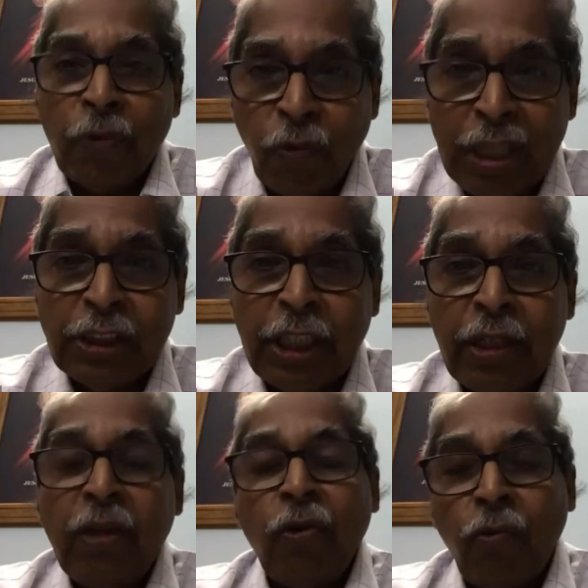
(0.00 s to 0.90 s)
What is
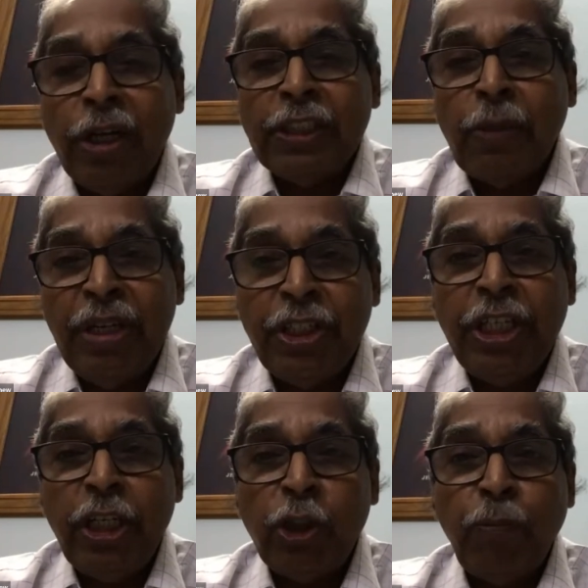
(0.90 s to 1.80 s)
the
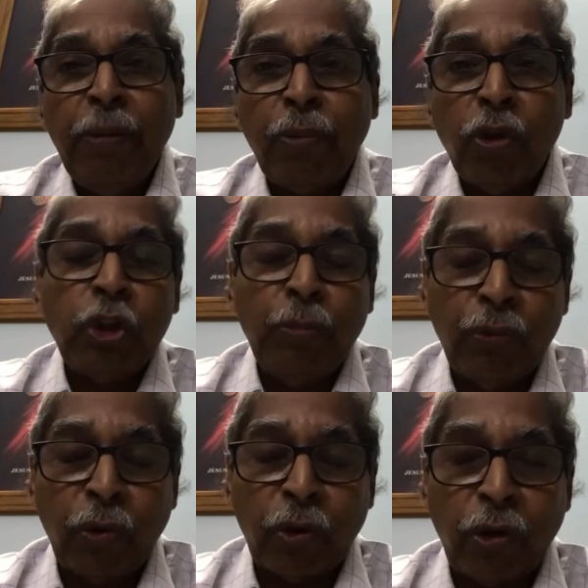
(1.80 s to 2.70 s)
material to be produced
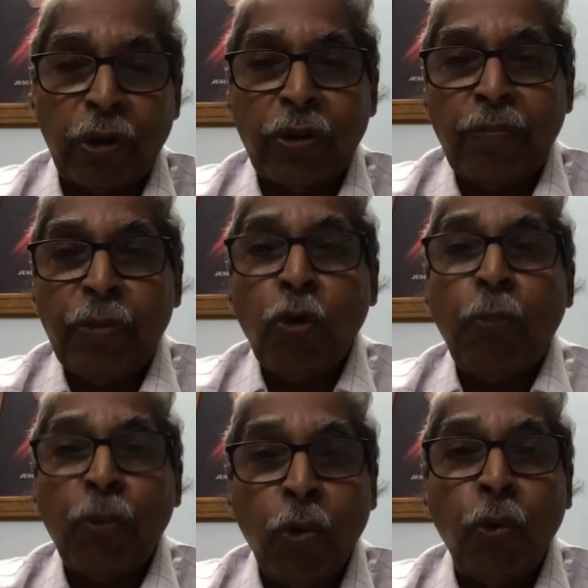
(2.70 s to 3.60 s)
before court
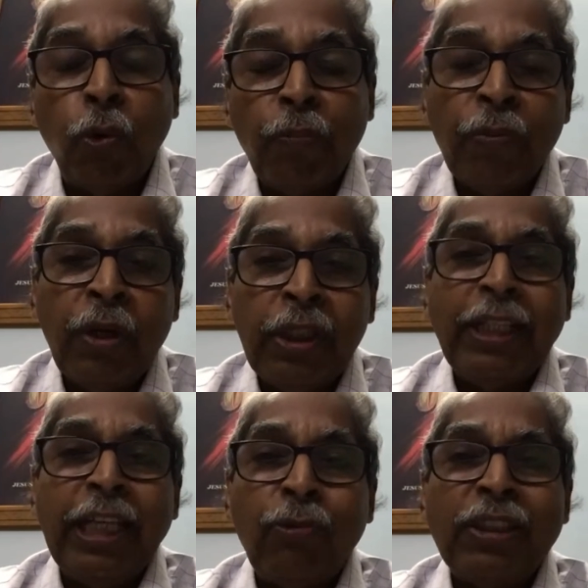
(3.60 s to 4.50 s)
to prove
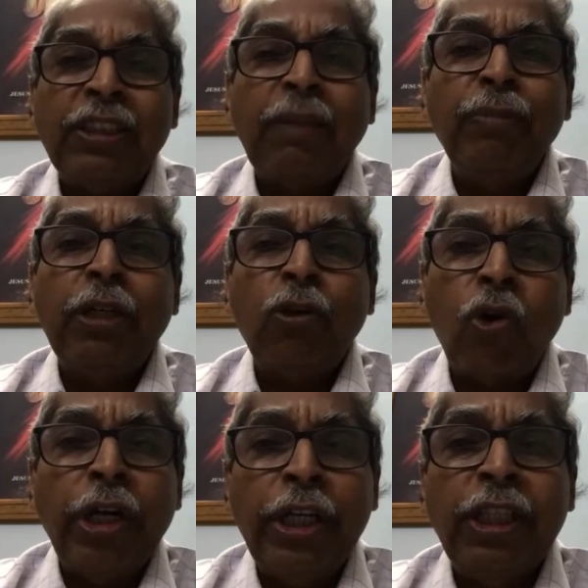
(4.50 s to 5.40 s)
that there was something
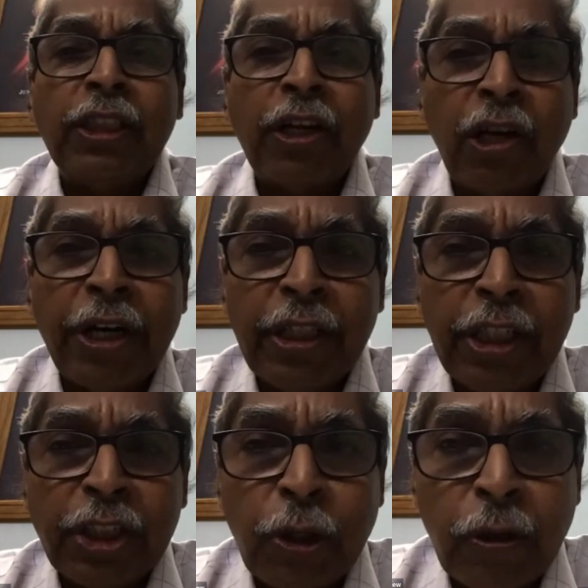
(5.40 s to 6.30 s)
wrong in this recording,
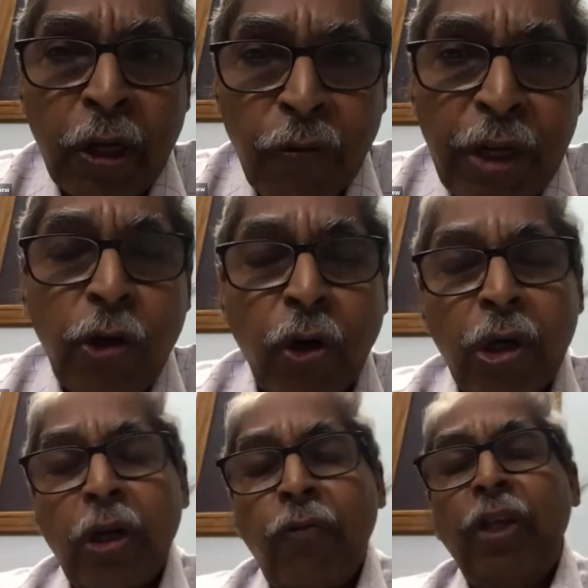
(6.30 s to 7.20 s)
this
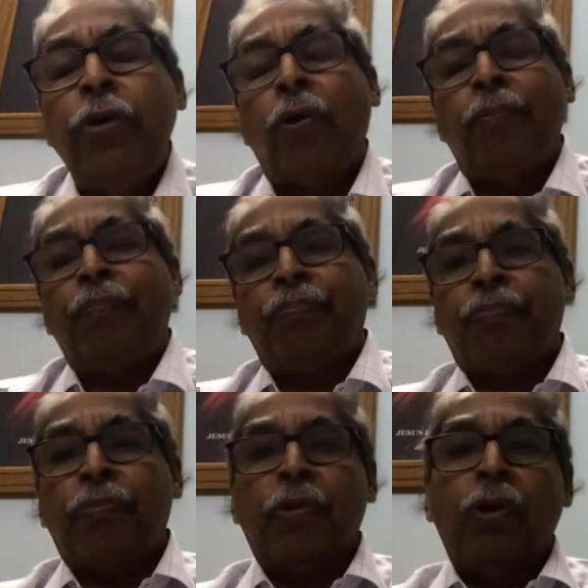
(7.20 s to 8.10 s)
video
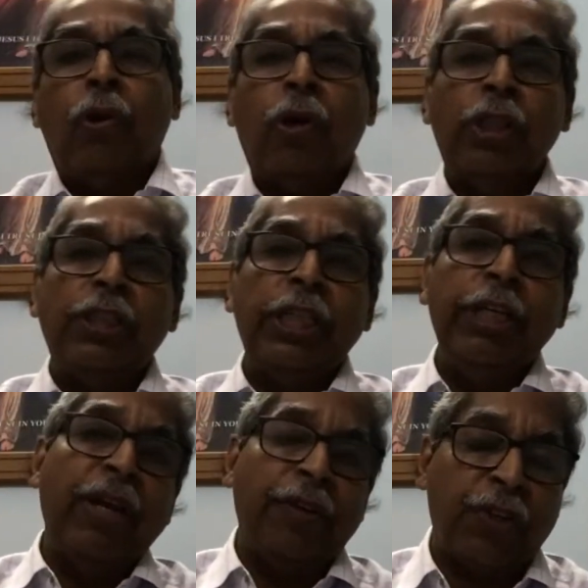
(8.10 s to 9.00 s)
or this
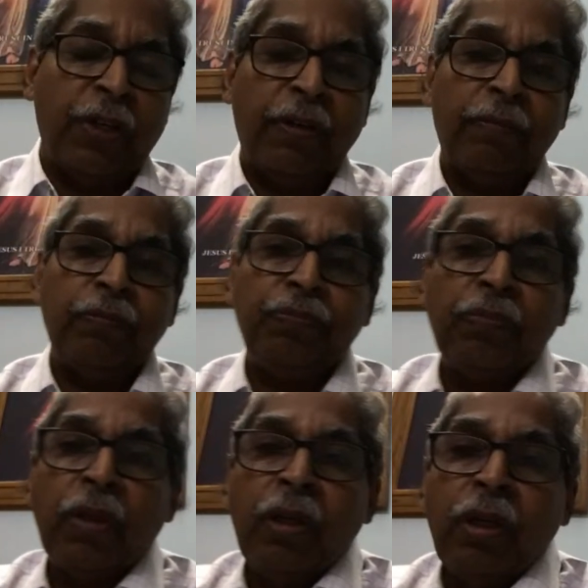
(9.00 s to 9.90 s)
event?
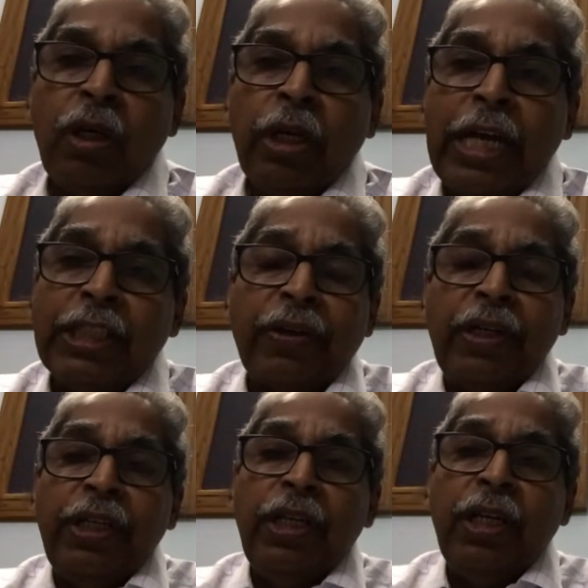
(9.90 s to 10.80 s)

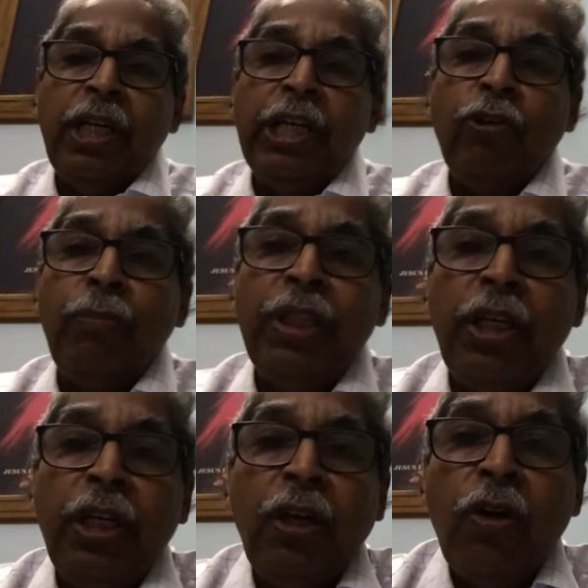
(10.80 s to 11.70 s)
Naturally, it will be
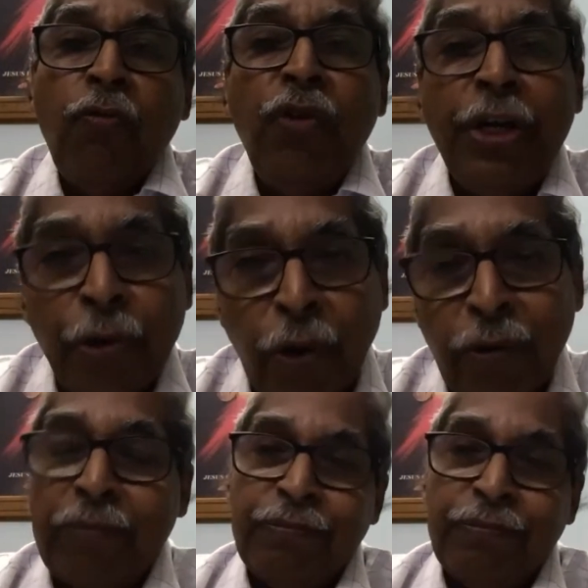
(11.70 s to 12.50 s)
the video.